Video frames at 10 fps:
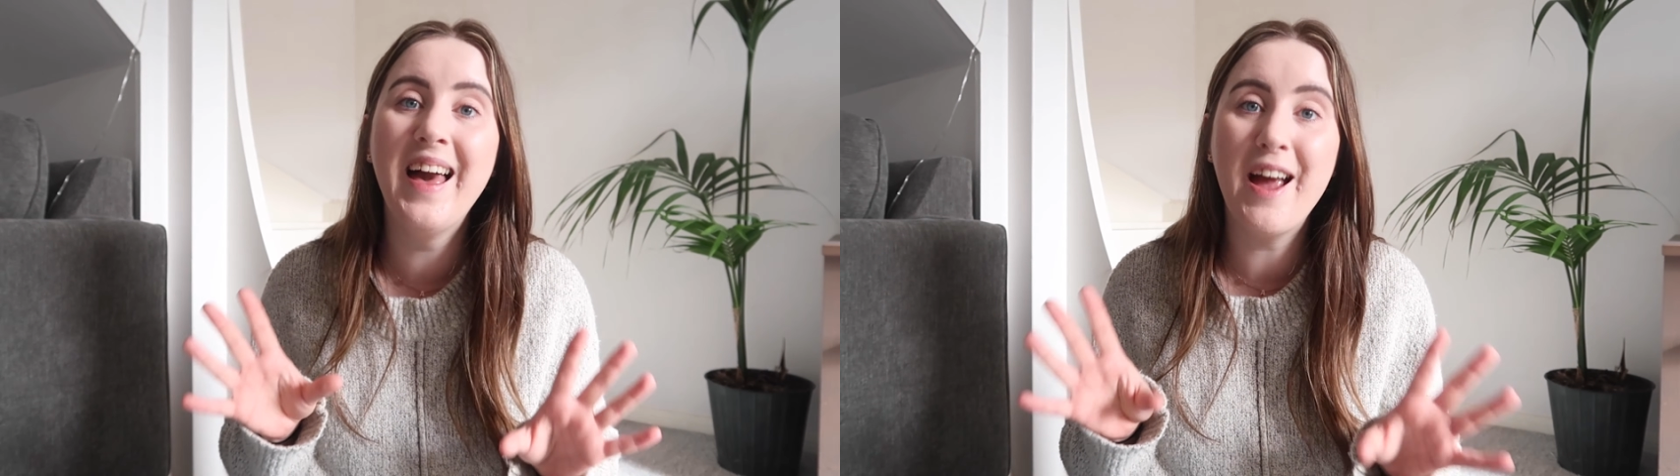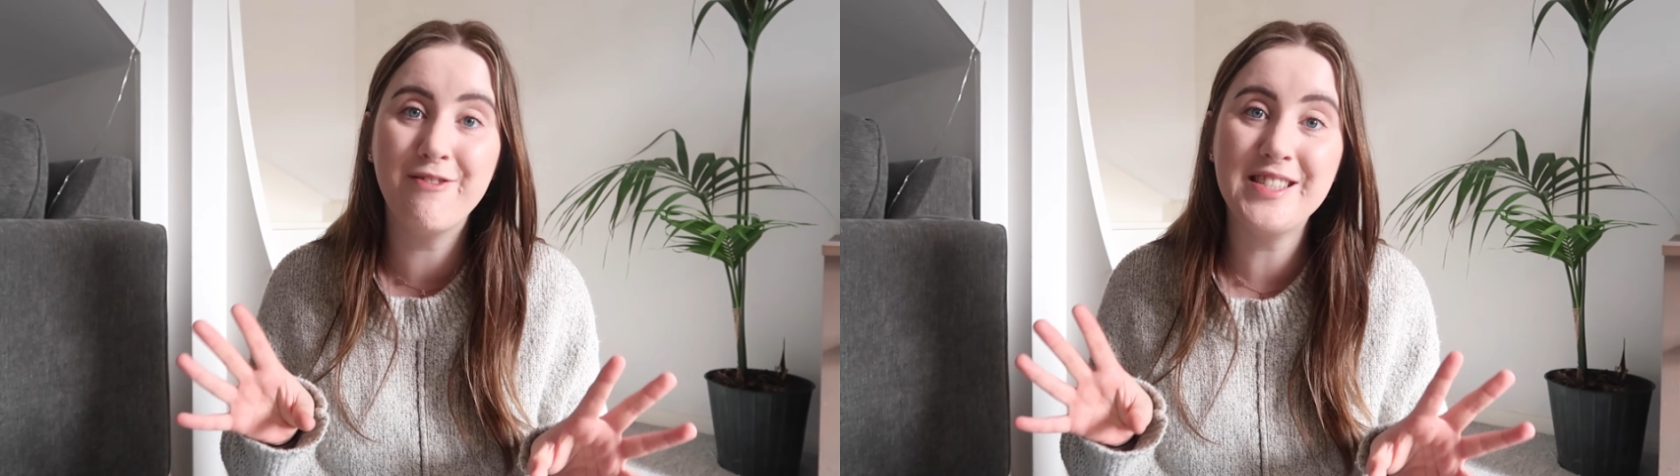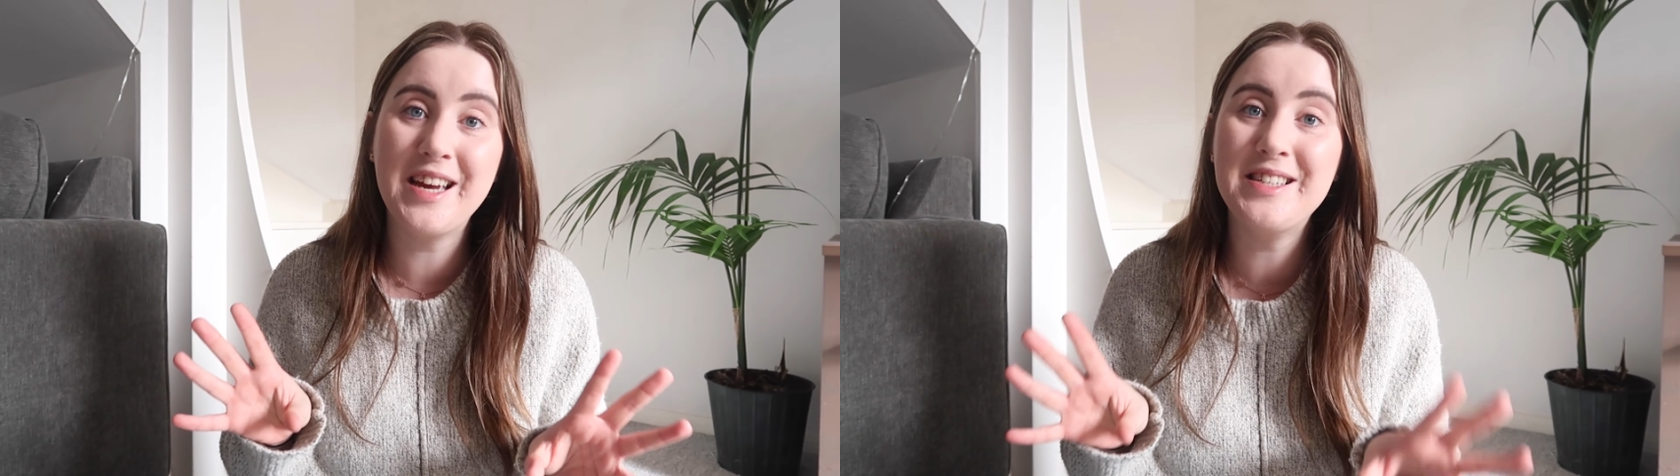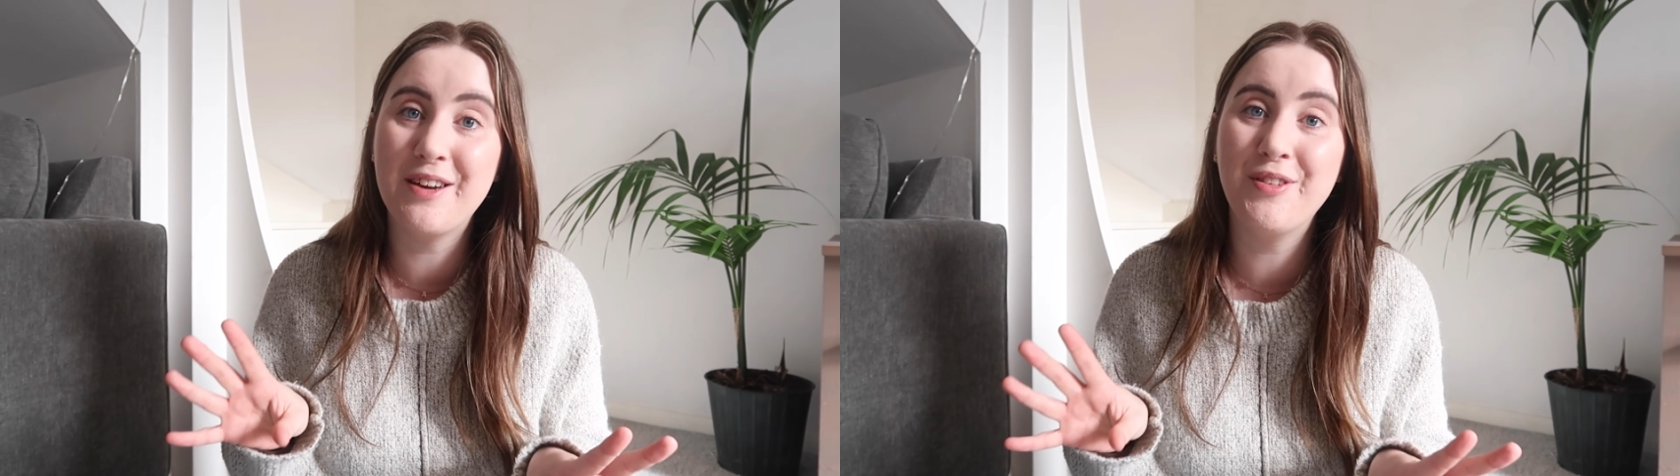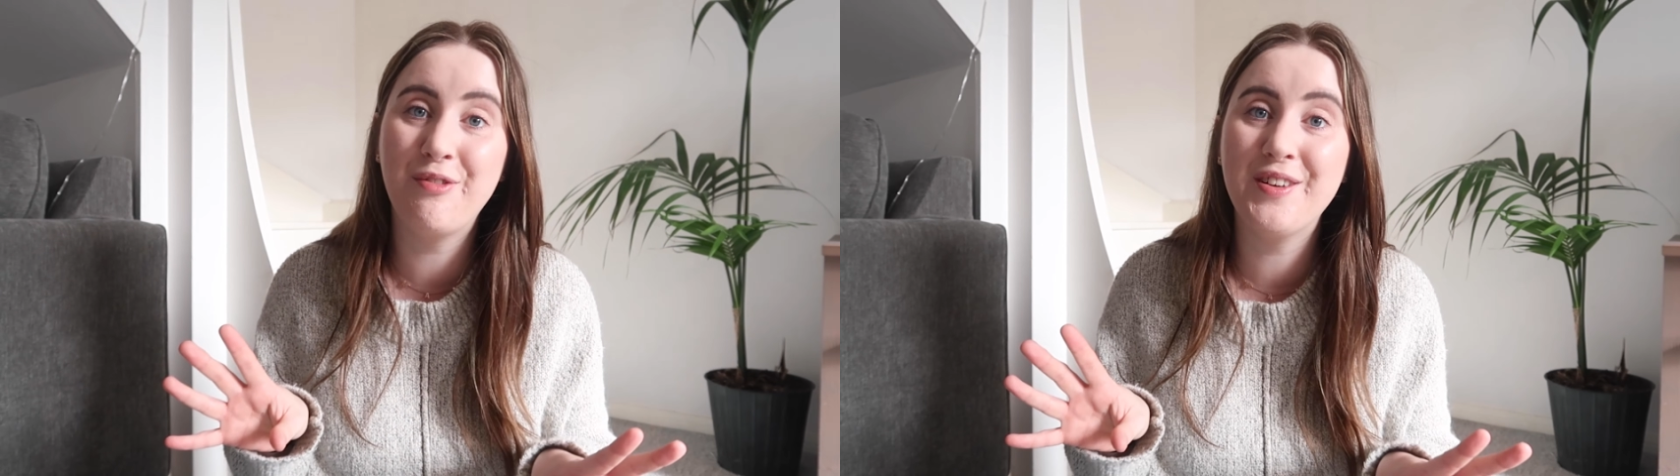Every day
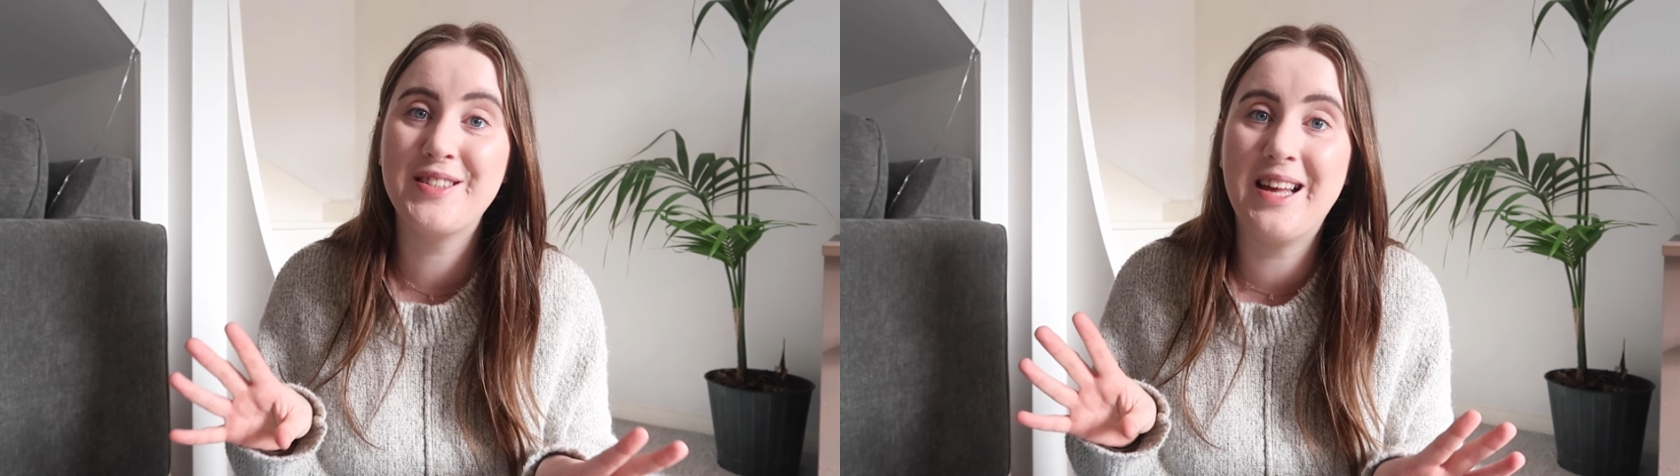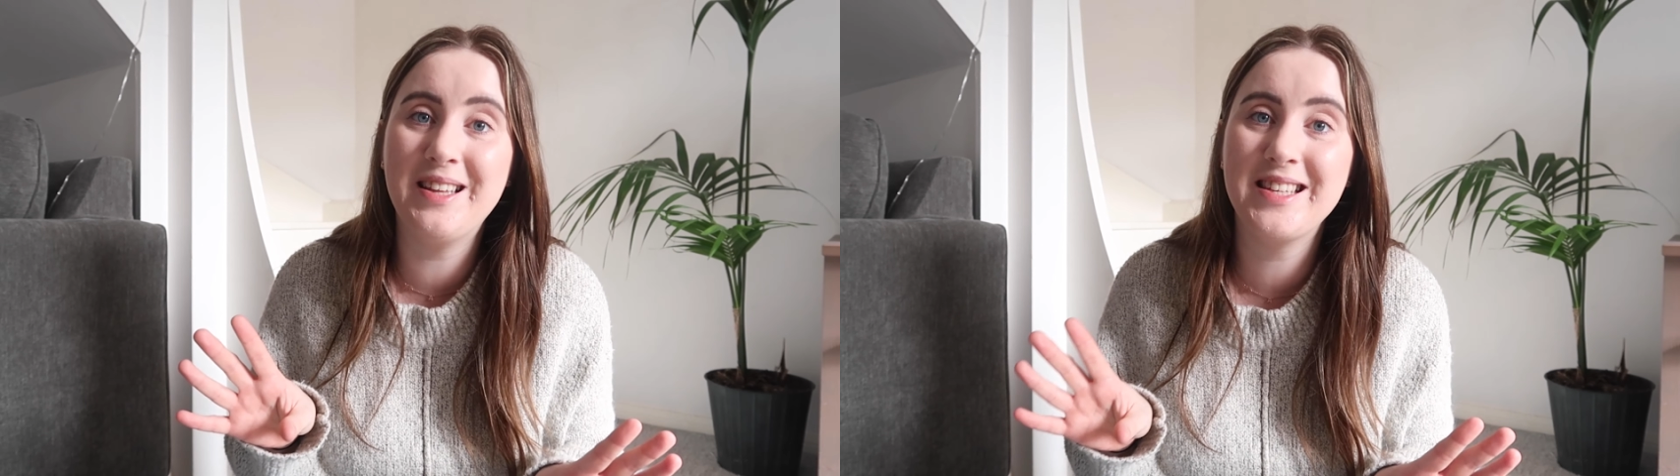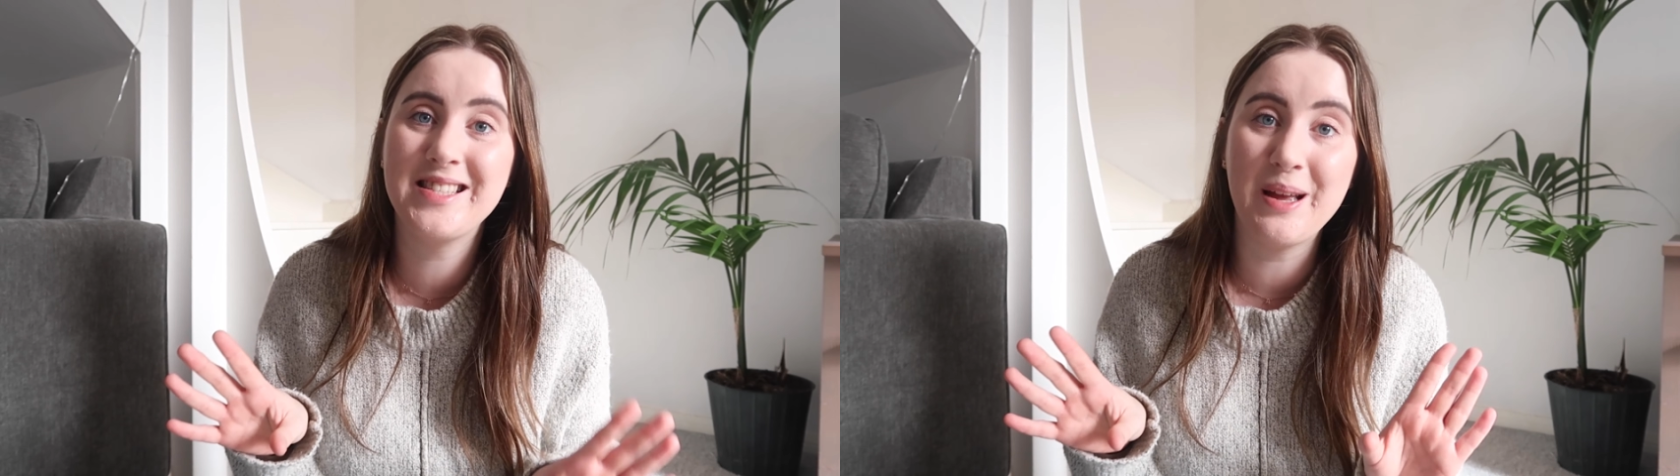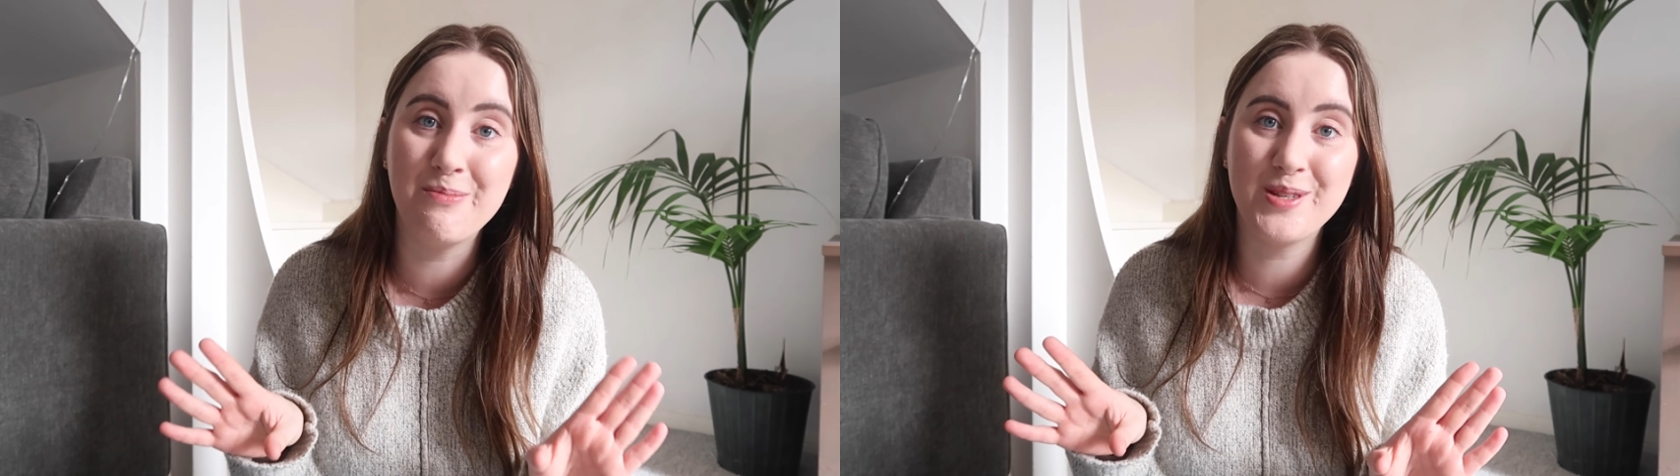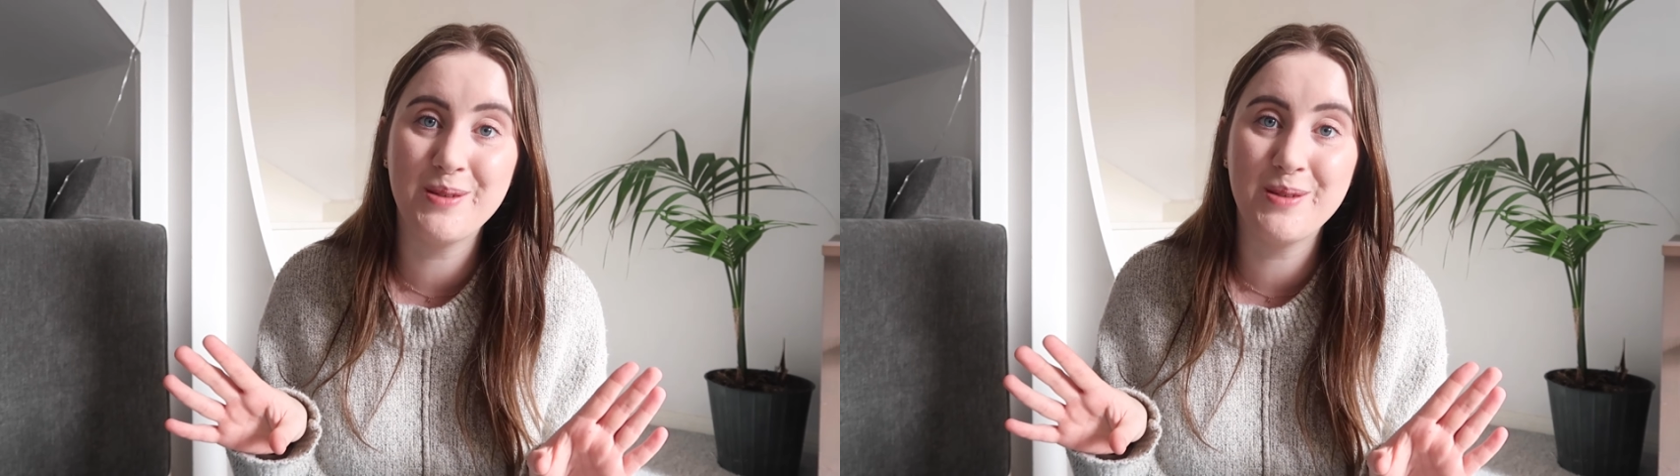definitely feels like the same